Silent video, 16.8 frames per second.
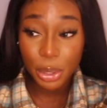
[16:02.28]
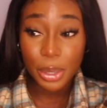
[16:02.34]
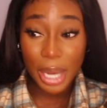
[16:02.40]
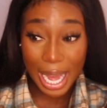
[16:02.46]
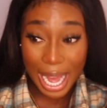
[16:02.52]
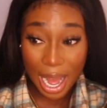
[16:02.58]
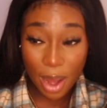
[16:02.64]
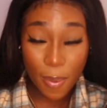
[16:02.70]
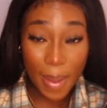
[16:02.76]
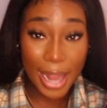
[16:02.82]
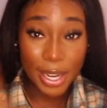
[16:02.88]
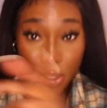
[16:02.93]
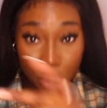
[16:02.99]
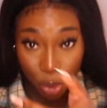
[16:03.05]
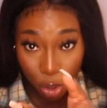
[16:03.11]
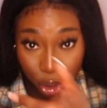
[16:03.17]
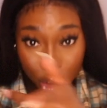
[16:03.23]
you out
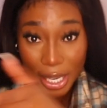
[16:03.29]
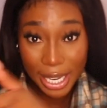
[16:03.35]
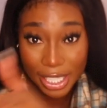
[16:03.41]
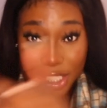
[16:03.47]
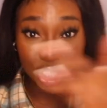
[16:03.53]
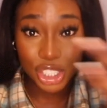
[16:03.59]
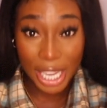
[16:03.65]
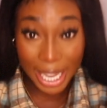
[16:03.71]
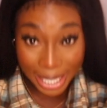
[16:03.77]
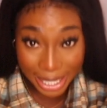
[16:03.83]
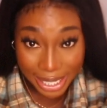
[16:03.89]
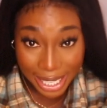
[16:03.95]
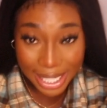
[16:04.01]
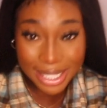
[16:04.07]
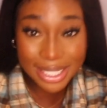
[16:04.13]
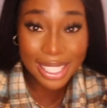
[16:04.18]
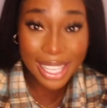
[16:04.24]
and you're trying to check
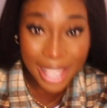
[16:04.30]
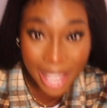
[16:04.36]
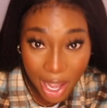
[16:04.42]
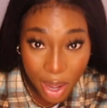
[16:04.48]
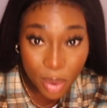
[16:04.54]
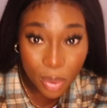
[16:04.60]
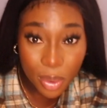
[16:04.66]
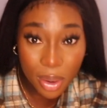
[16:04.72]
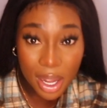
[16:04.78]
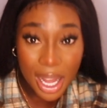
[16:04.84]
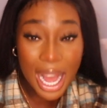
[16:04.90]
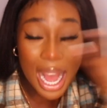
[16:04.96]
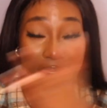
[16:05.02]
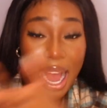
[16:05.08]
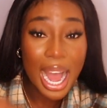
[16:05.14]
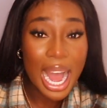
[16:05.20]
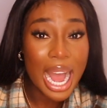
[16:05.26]
next girl,
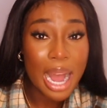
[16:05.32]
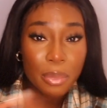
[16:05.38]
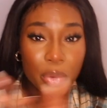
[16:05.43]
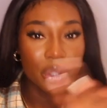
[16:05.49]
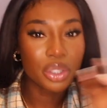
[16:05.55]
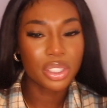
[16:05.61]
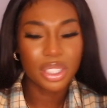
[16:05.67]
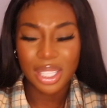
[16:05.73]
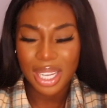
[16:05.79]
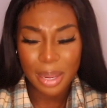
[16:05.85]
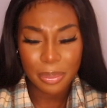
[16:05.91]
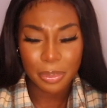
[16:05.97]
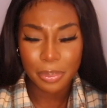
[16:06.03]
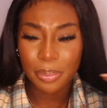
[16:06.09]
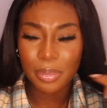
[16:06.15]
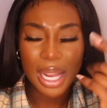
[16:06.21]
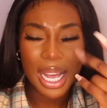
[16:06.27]
I'm onto you,
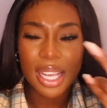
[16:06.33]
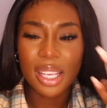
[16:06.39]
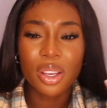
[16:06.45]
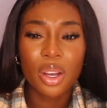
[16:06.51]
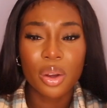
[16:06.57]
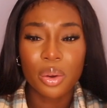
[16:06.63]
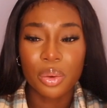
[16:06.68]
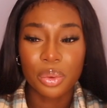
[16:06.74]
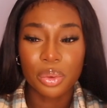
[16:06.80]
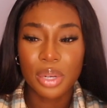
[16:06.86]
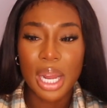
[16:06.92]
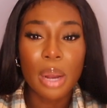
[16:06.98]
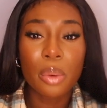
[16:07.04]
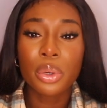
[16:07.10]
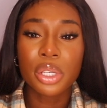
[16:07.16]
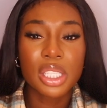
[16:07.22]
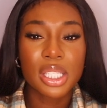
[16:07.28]
like yo,
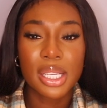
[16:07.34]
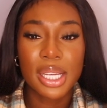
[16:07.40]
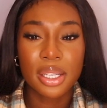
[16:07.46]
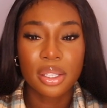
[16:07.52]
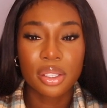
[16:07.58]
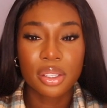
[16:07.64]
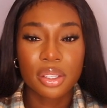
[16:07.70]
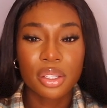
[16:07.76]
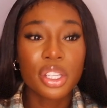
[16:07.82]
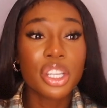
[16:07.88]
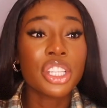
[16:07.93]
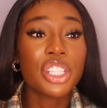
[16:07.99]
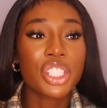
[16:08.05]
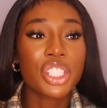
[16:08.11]
like, what are you doing? Who's